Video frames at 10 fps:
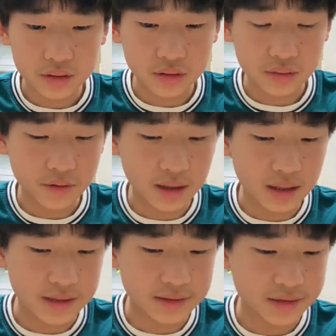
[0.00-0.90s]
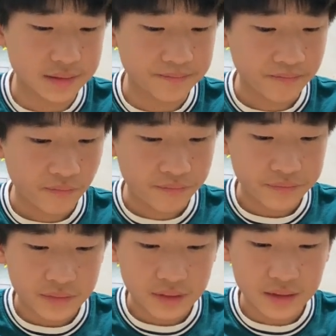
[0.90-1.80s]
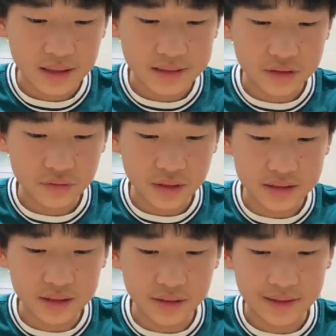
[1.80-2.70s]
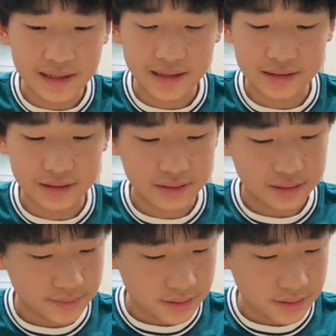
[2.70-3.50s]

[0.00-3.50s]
surprised. They scratched their heads.